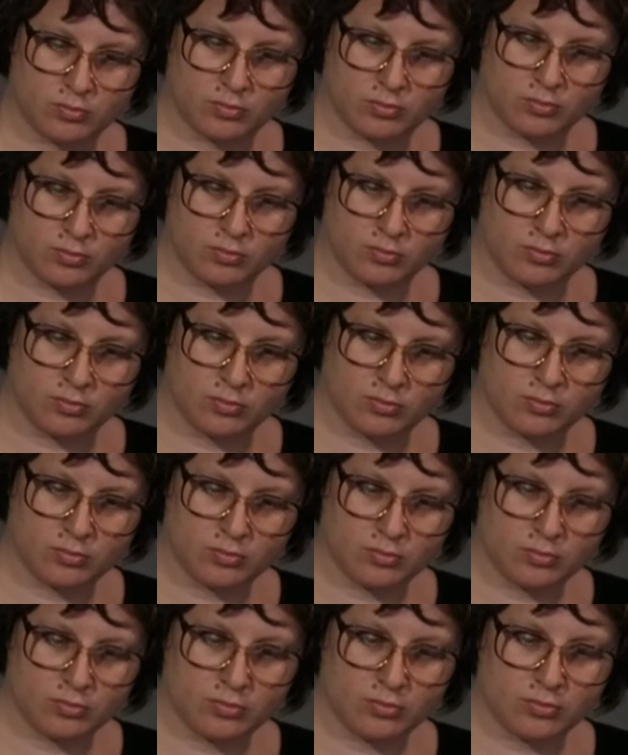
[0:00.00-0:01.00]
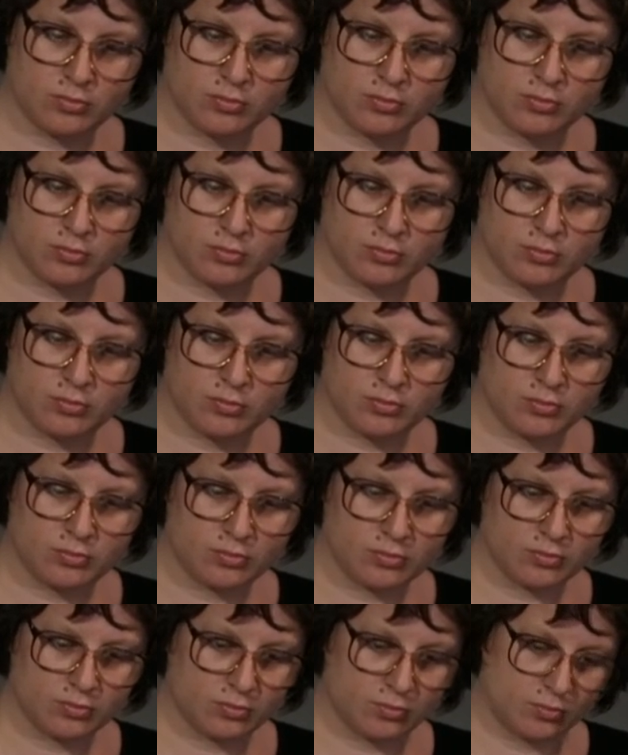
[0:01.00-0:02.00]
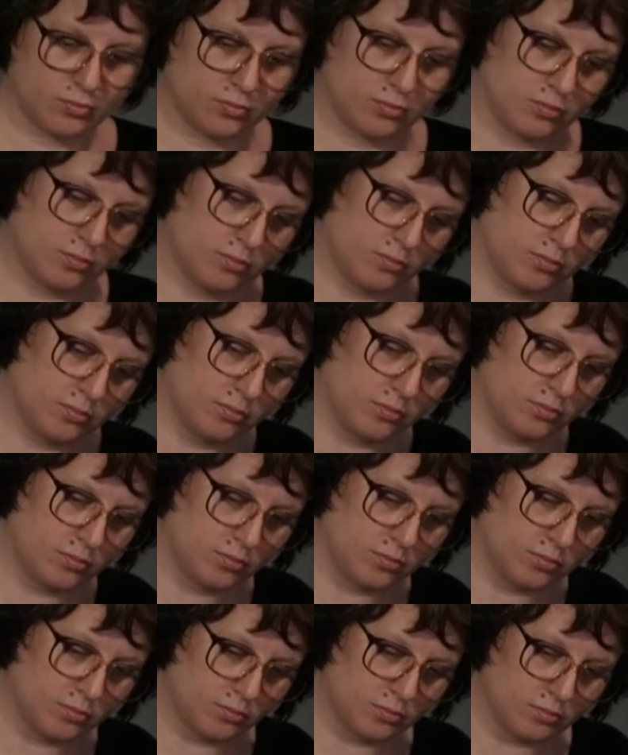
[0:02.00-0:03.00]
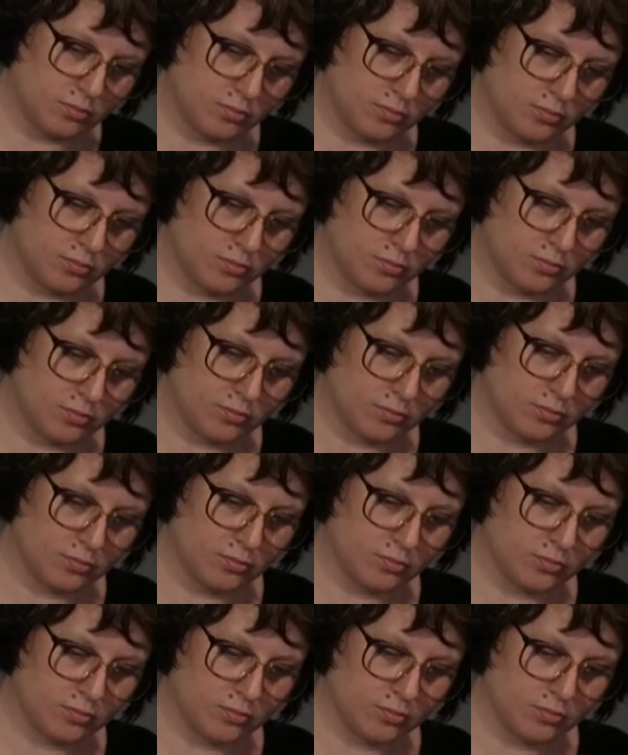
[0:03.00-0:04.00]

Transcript: [no speech]